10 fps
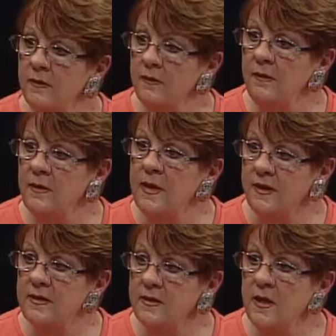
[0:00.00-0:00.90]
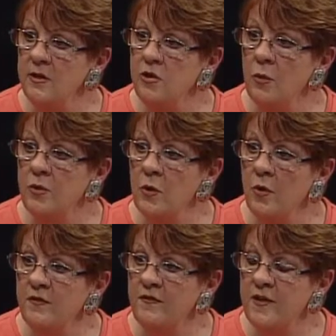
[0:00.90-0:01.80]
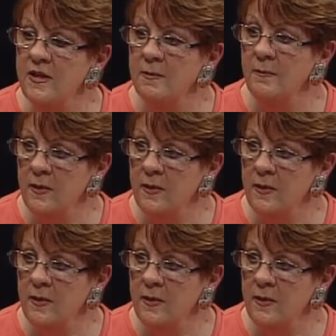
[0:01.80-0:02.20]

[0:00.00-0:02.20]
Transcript: Okay. Yes, yeah, you don't want to overfeed so them. So the